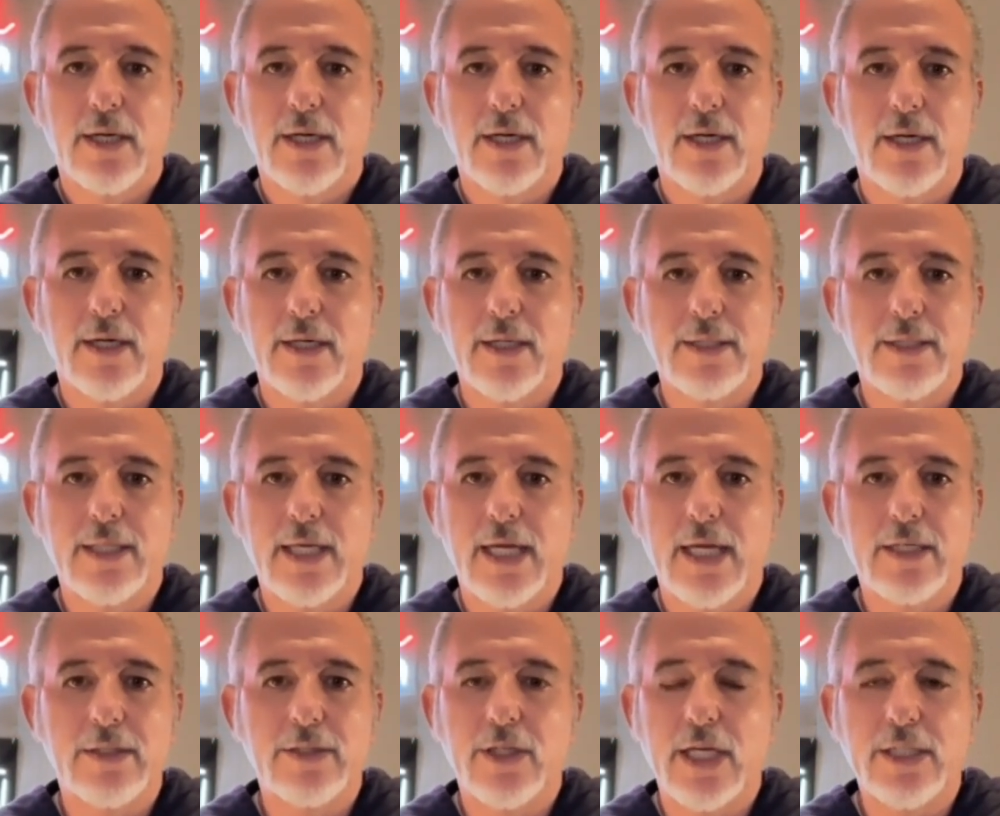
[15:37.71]
Uh,
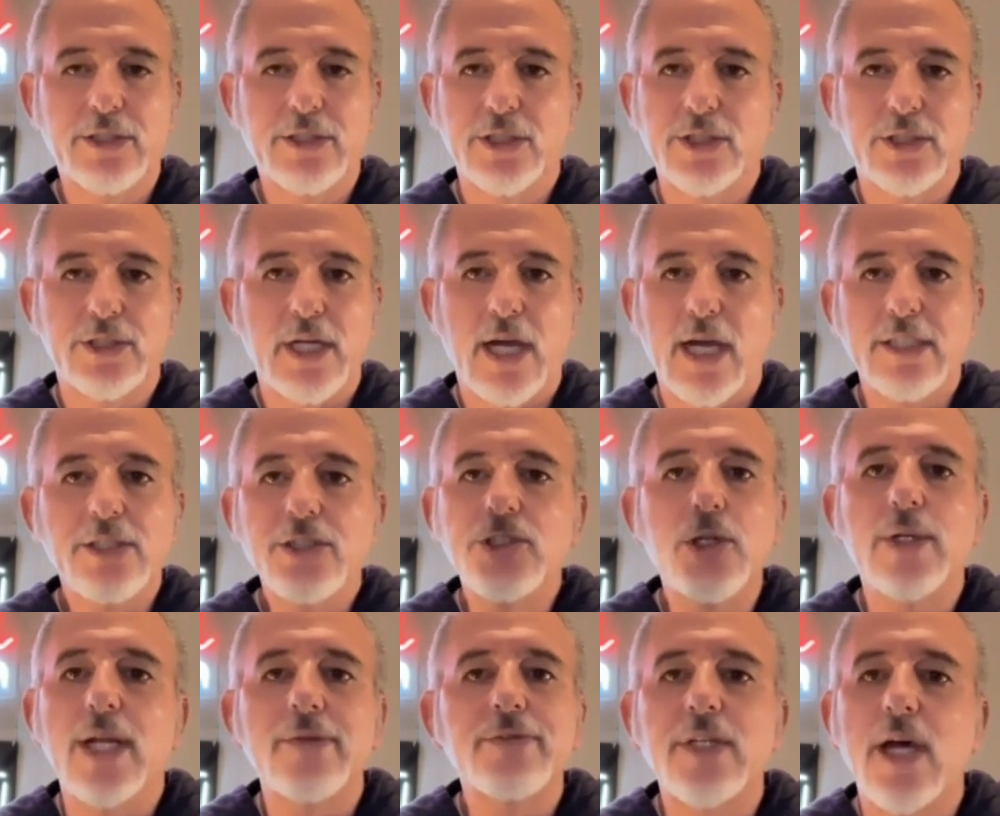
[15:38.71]
they, they just, I
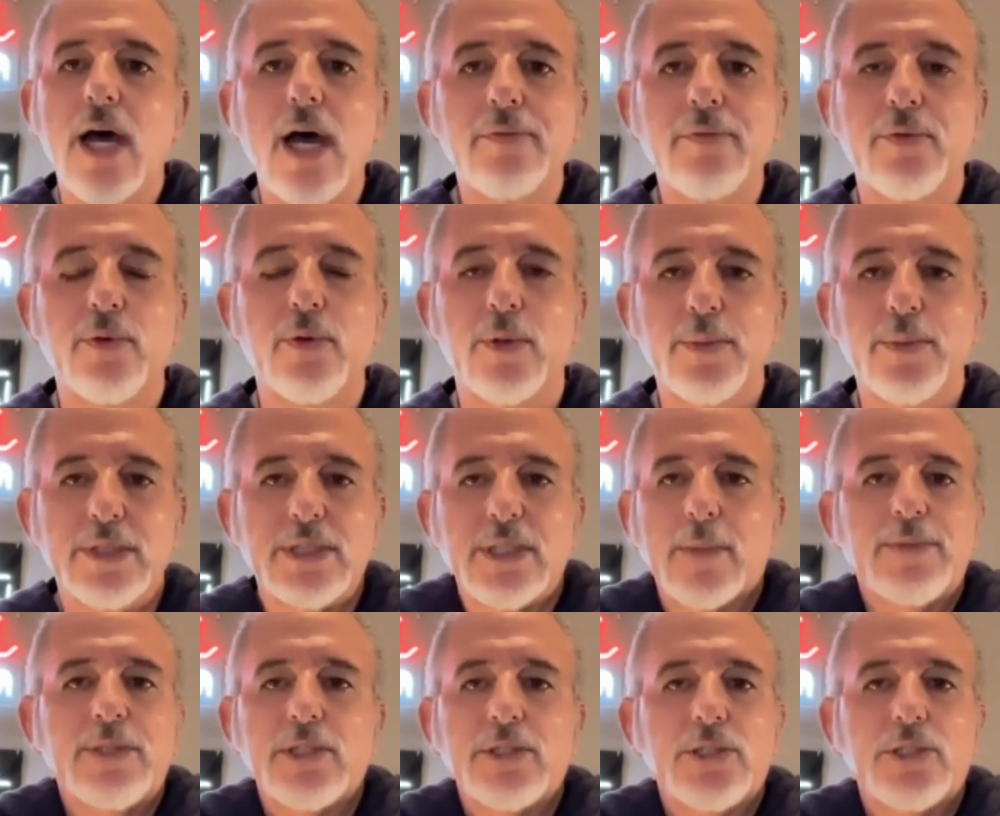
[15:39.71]
just don't have time for them,
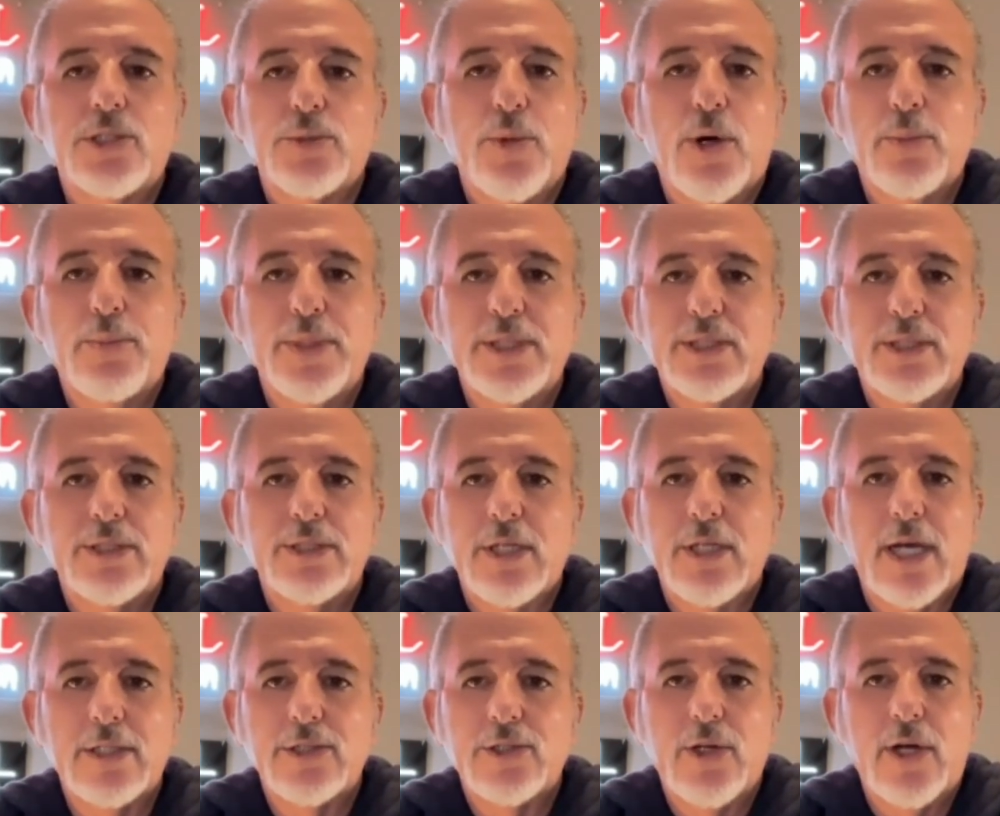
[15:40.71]
because I'm just a small business
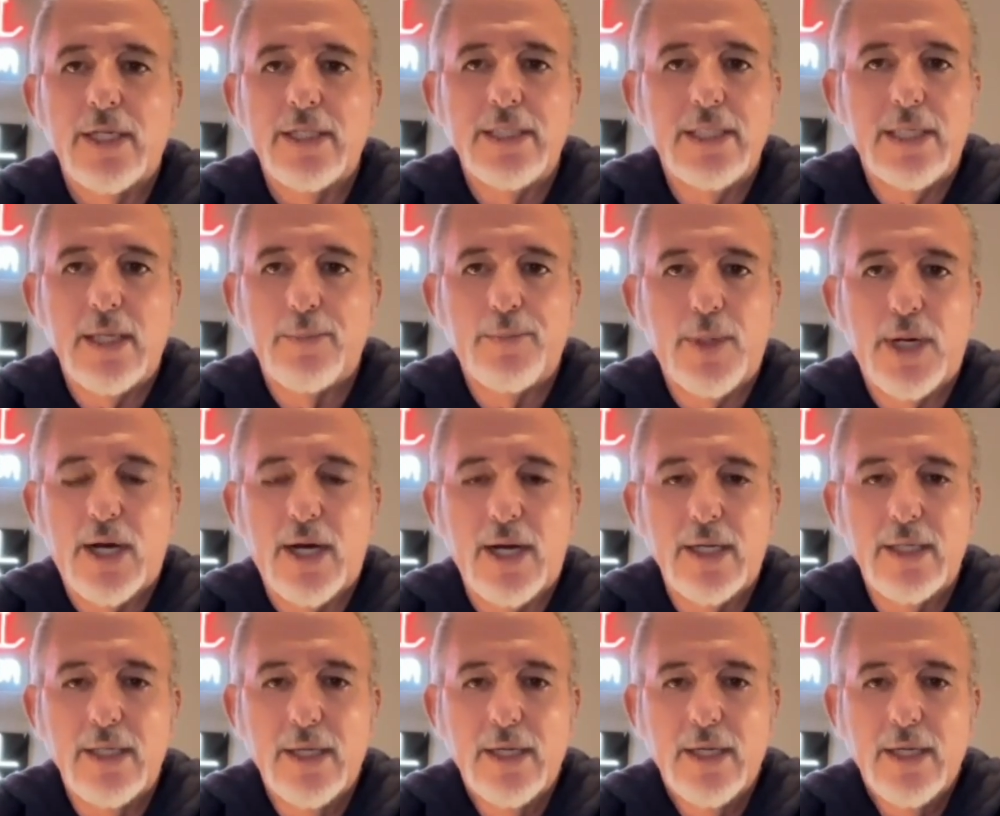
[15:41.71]
guy trying to get
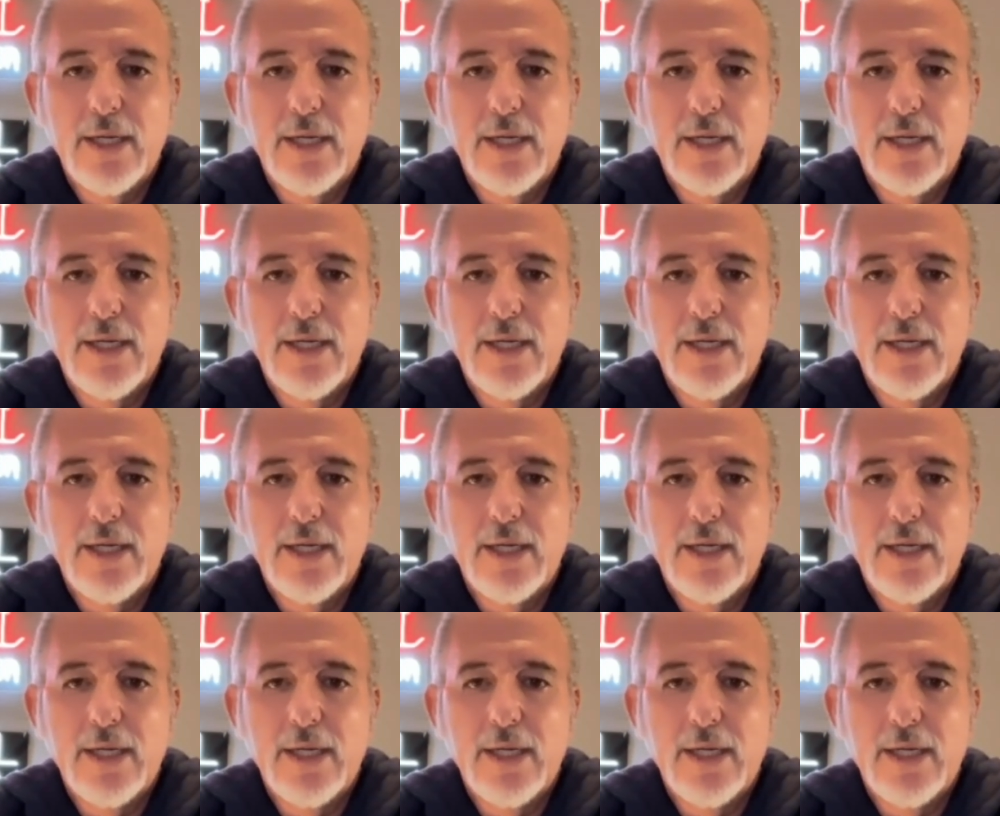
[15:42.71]
by.